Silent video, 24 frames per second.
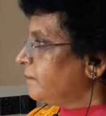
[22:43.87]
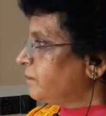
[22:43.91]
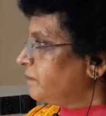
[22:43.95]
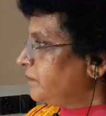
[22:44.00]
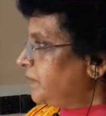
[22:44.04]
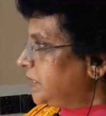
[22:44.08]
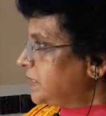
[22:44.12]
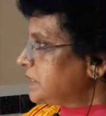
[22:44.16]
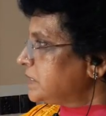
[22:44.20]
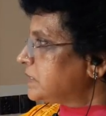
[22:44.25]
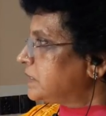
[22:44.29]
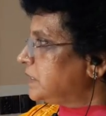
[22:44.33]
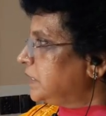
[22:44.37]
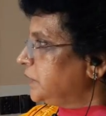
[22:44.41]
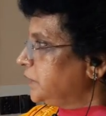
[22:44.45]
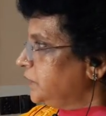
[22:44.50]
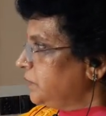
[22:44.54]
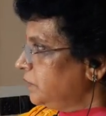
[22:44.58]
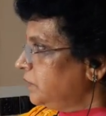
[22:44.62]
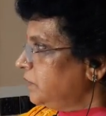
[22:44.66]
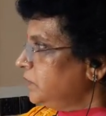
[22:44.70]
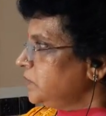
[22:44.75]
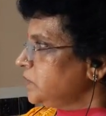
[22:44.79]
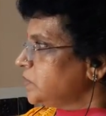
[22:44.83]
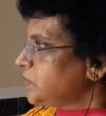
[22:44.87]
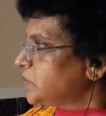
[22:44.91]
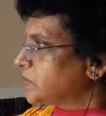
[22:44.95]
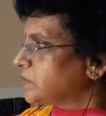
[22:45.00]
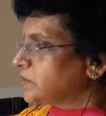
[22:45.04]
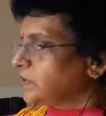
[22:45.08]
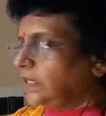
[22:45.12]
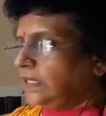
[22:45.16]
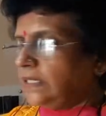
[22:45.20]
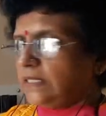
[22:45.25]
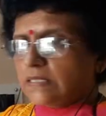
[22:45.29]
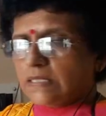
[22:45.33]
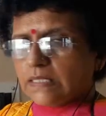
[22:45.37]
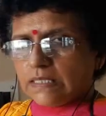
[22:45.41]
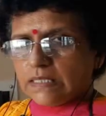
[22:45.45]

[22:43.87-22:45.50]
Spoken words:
means the use is